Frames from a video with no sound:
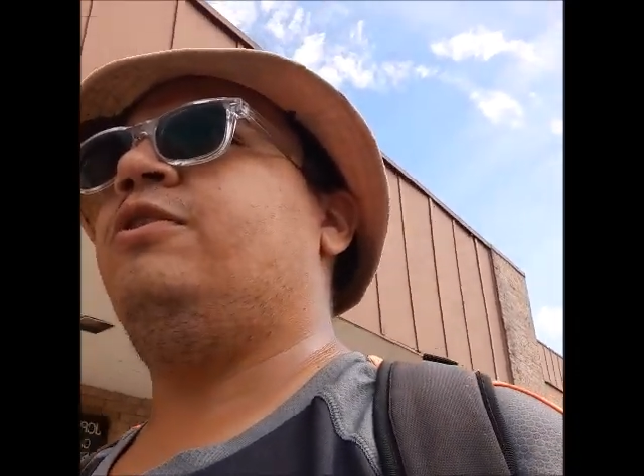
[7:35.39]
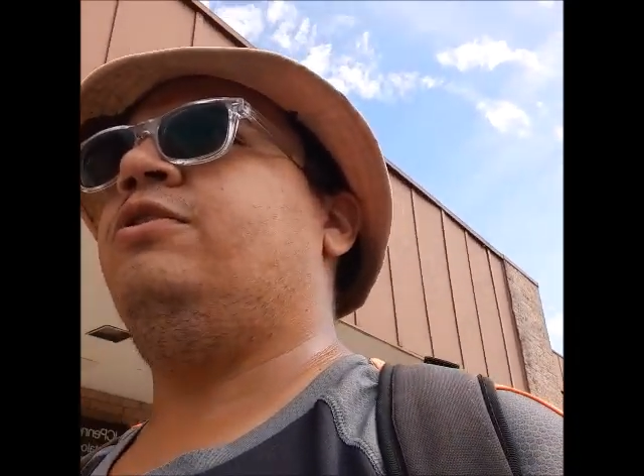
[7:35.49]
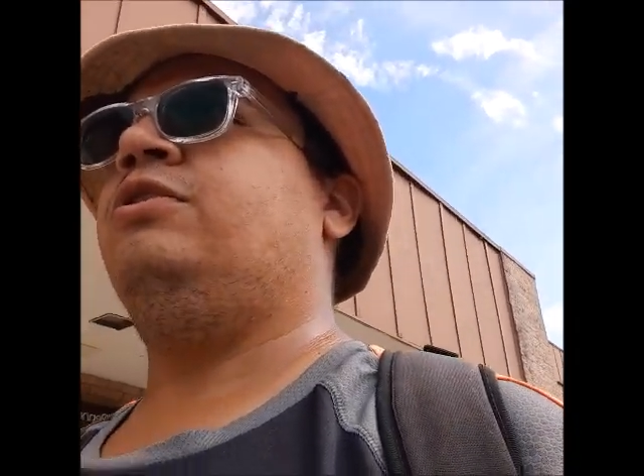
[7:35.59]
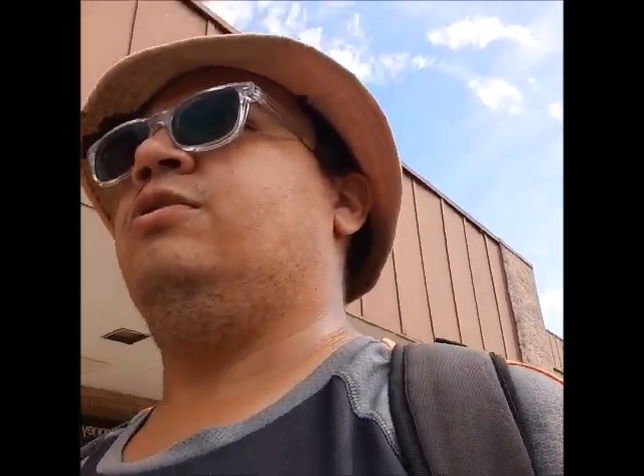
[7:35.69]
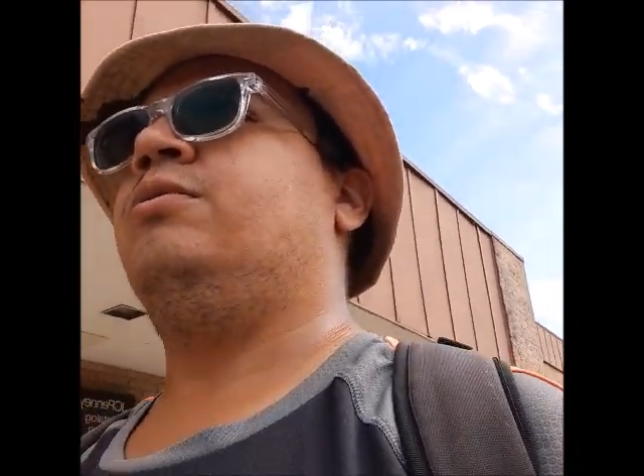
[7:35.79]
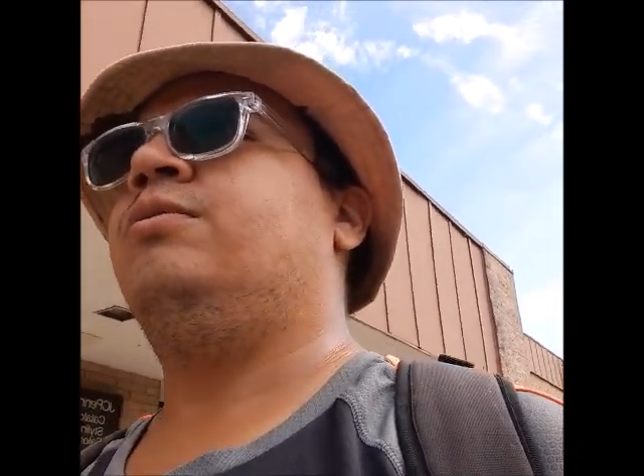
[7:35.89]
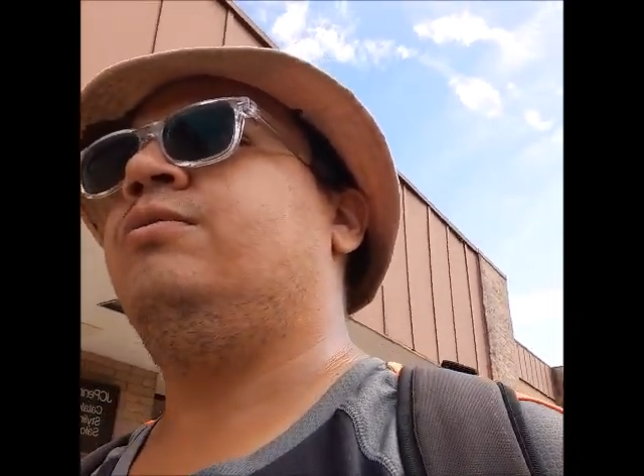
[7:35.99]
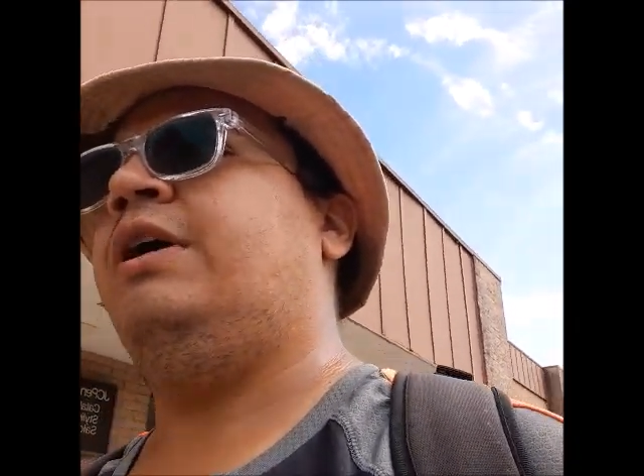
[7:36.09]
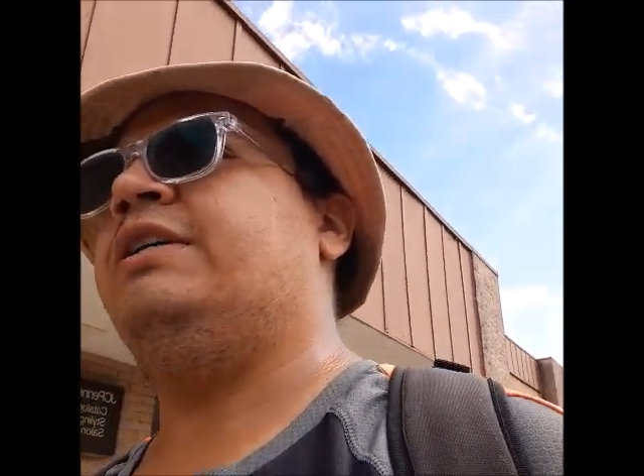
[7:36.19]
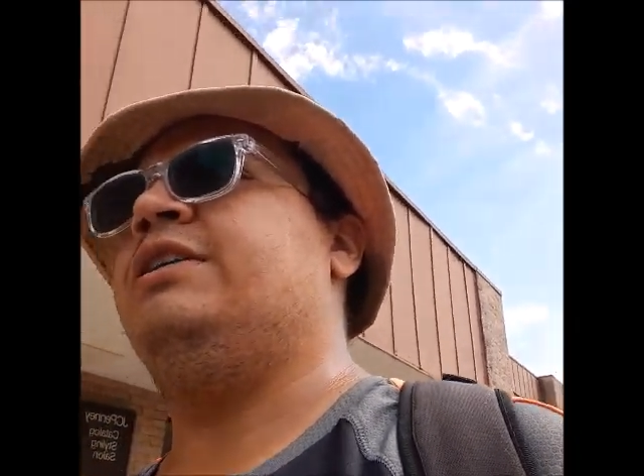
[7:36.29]
you know,
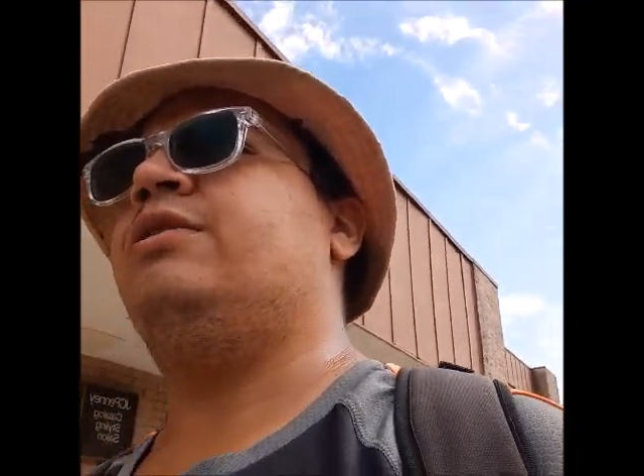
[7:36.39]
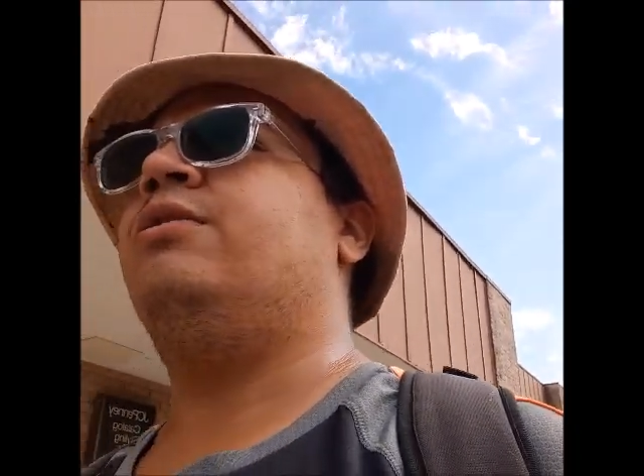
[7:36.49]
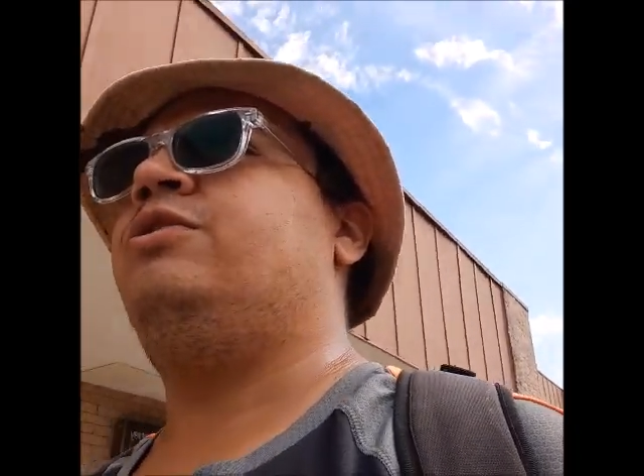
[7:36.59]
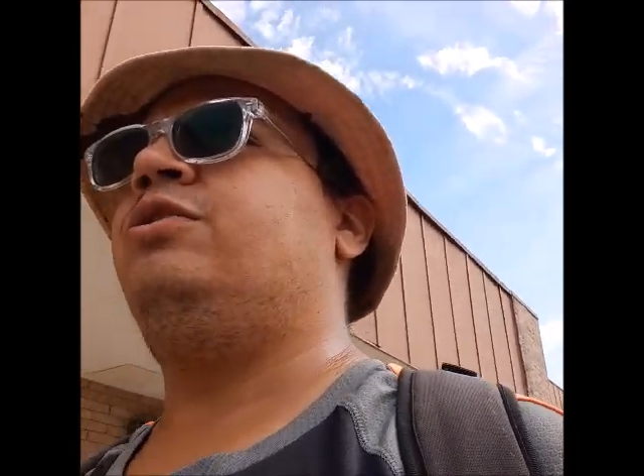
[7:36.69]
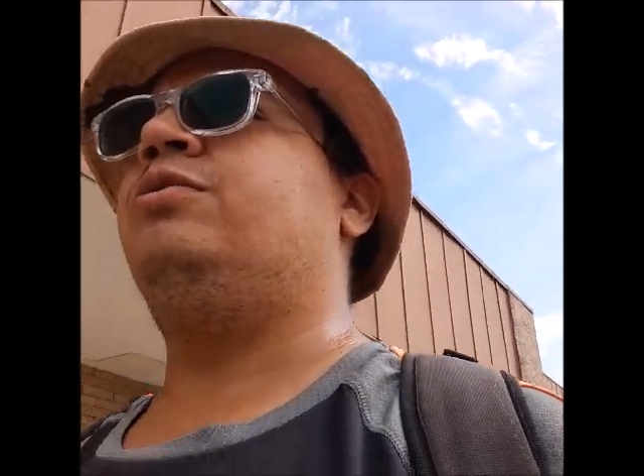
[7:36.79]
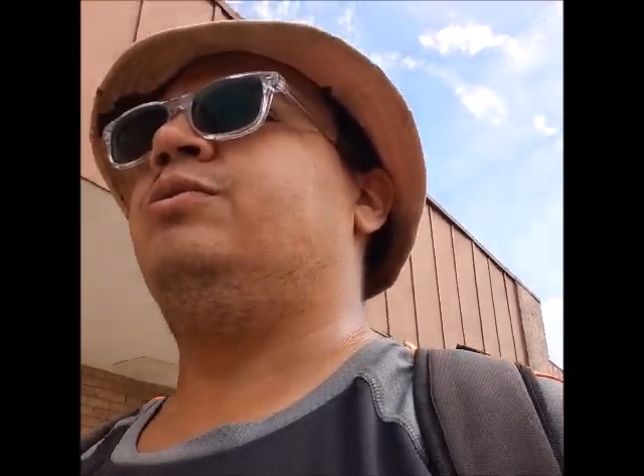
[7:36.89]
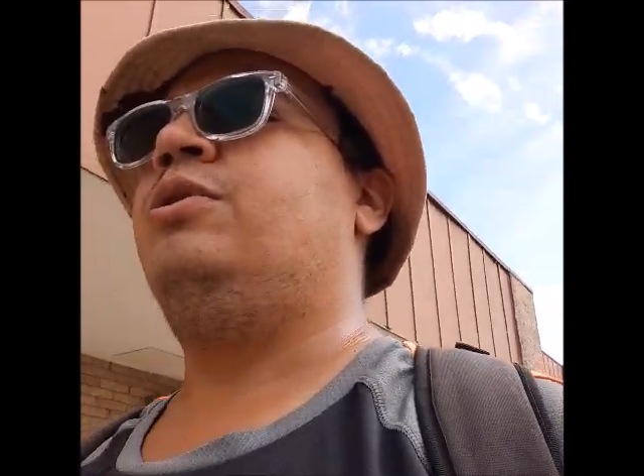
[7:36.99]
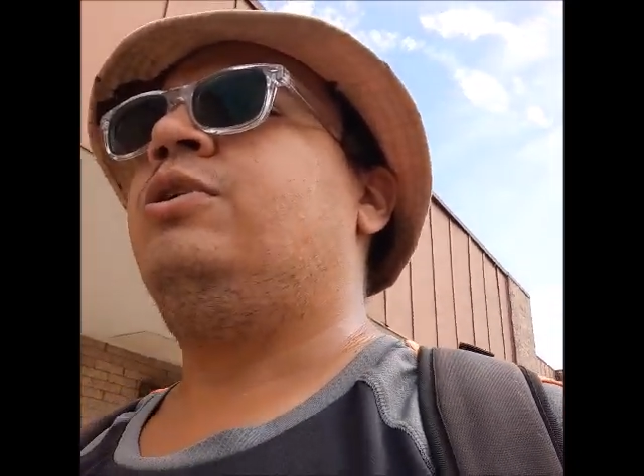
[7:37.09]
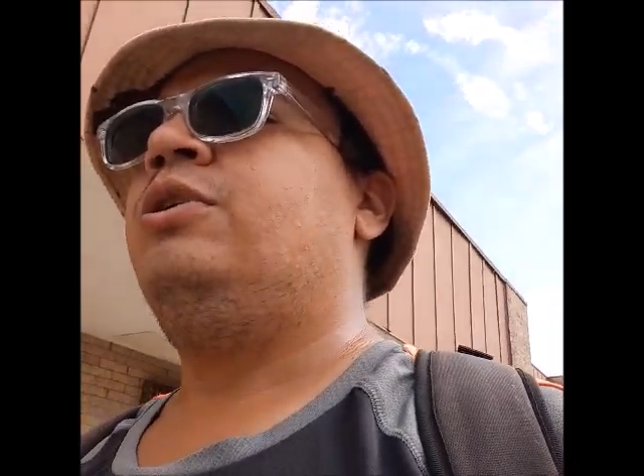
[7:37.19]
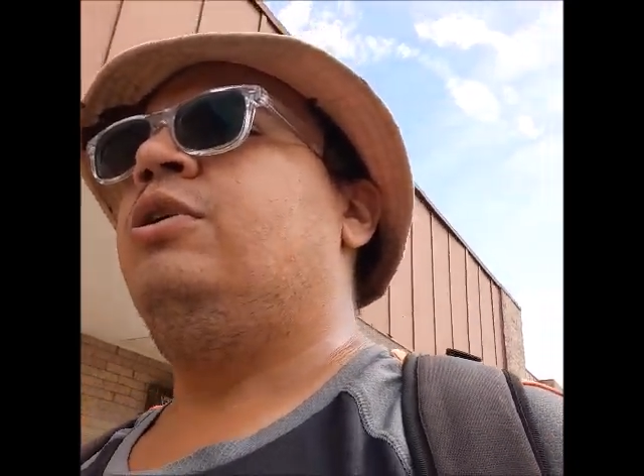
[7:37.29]
I can go to,
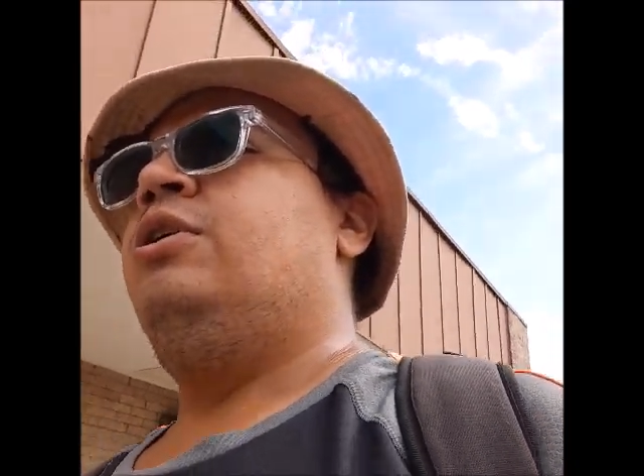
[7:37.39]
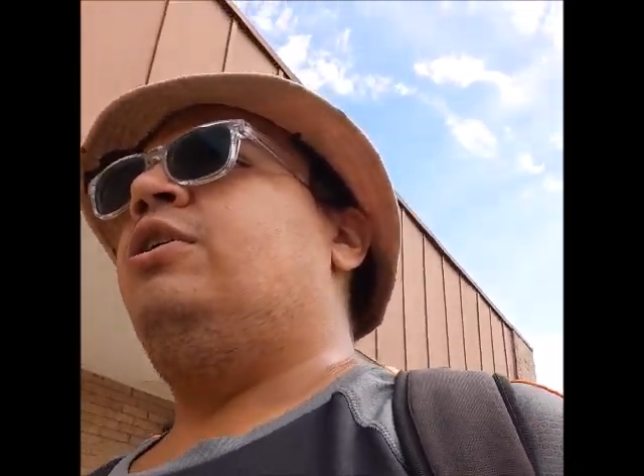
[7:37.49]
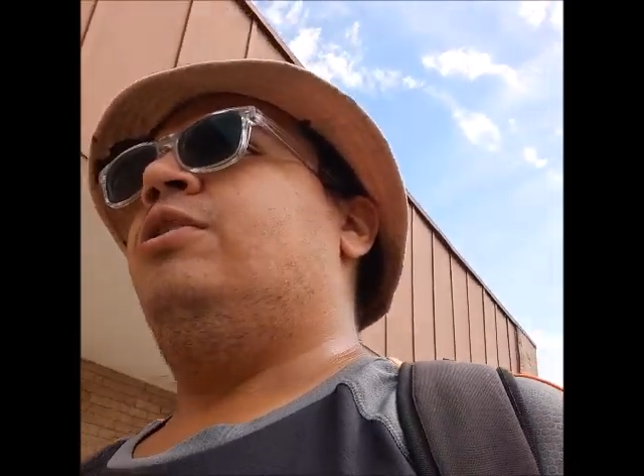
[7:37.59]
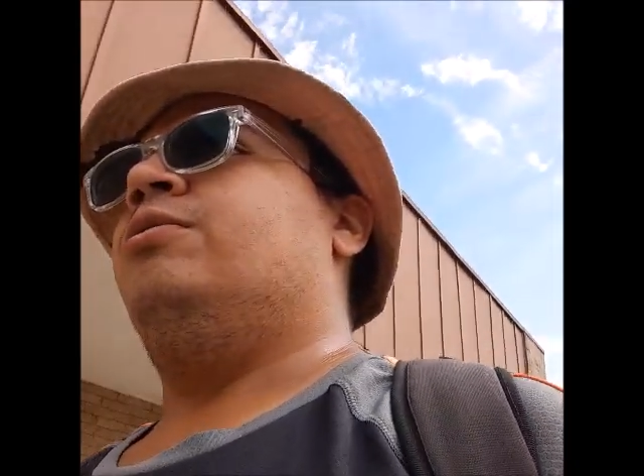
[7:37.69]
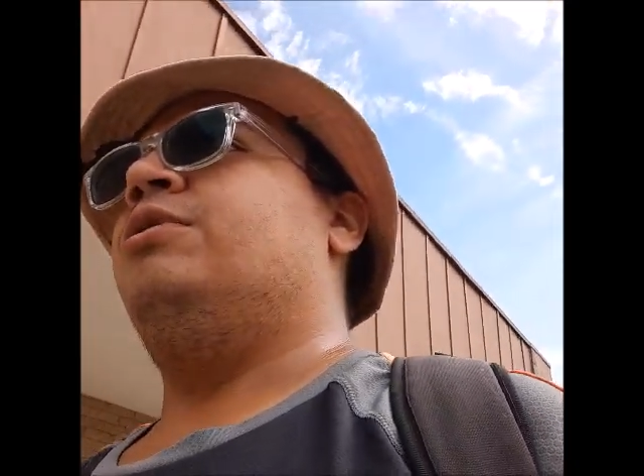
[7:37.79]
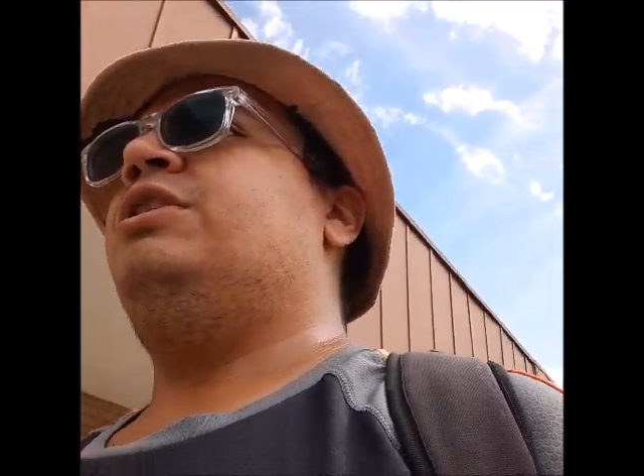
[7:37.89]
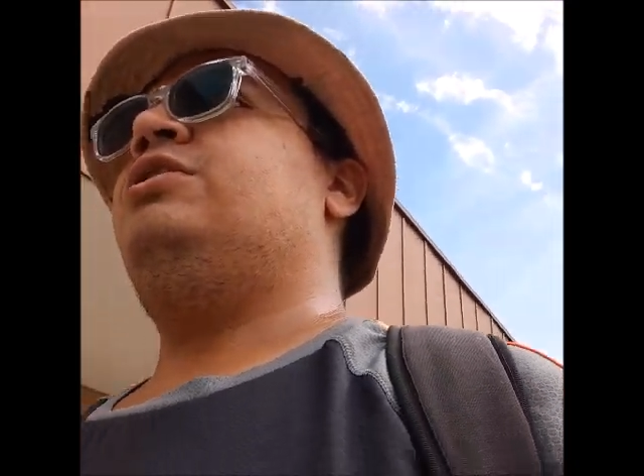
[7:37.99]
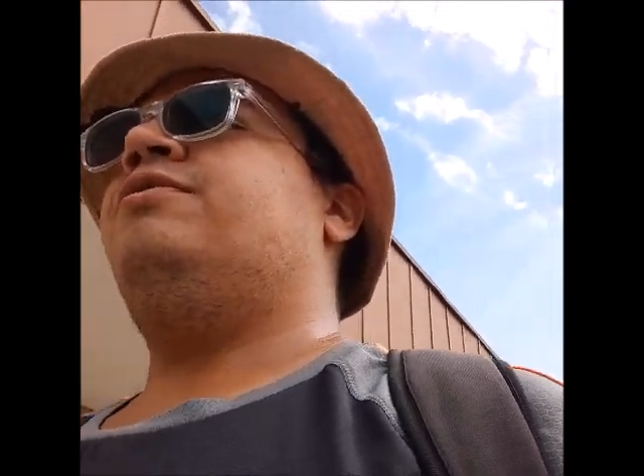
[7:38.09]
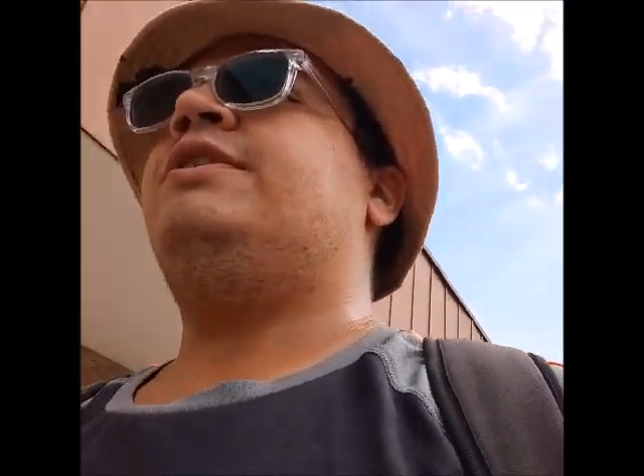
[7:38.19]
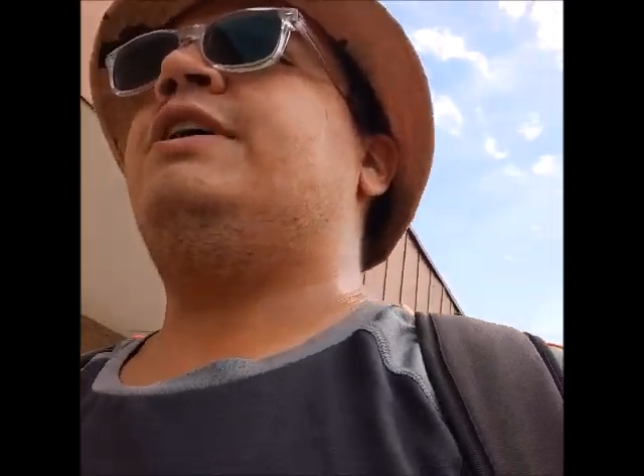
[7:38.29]
you know, each of